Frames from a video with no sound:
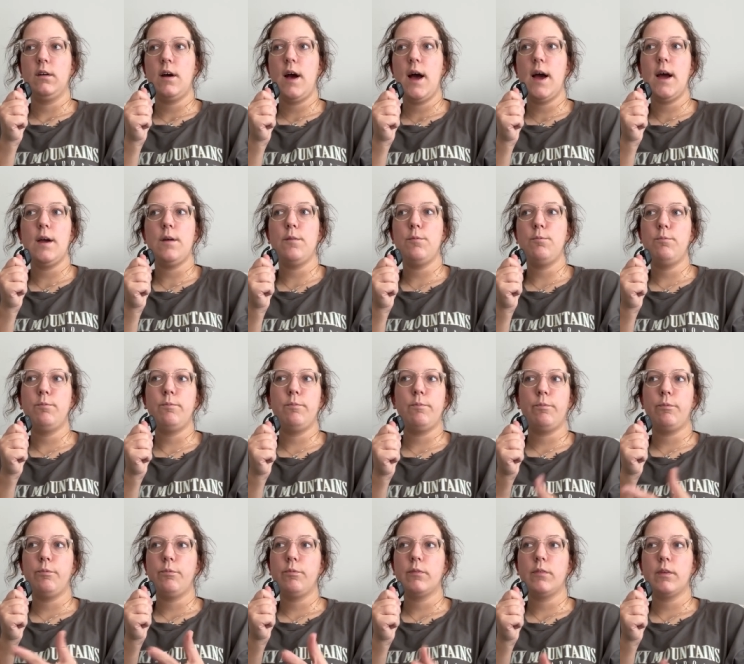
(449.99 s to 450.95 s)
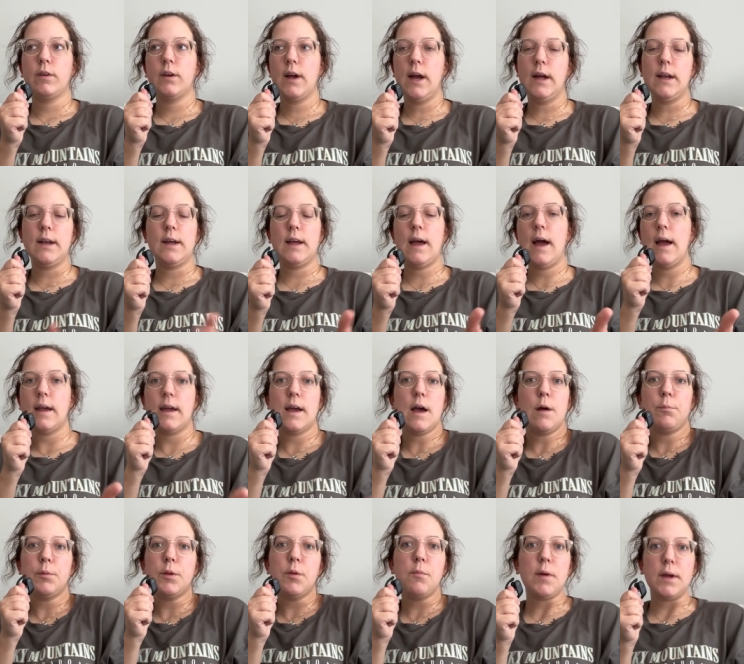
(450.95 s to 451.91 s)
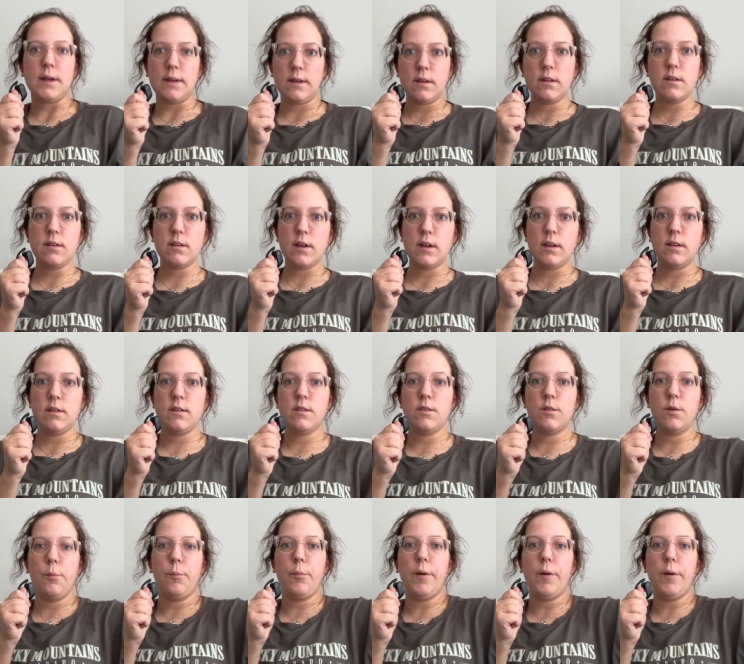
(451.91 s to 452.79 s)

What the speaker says: I kept my distance.